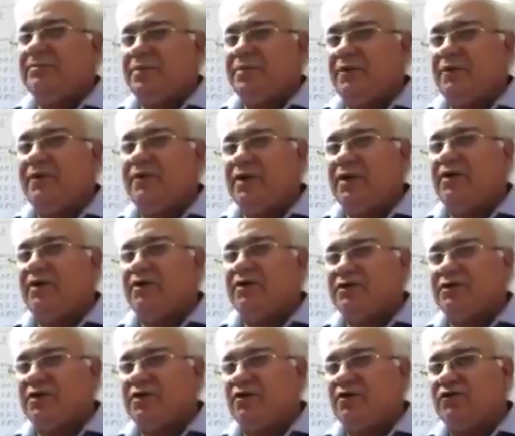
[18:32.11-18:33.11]
trading
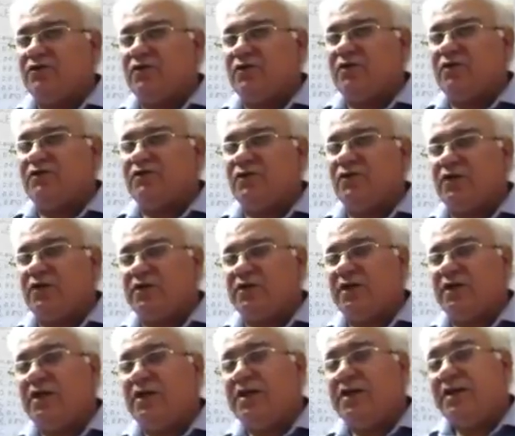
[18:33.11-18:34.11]
profit and loss account was
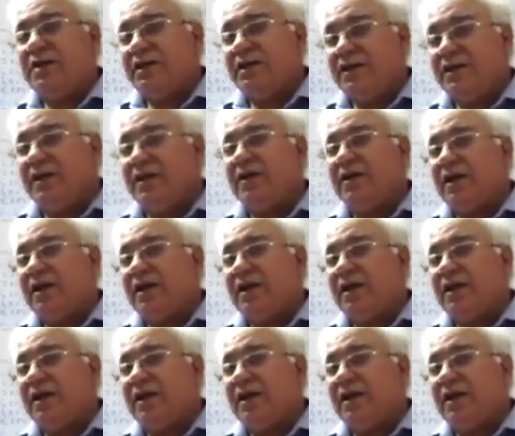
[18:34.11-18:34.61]
for the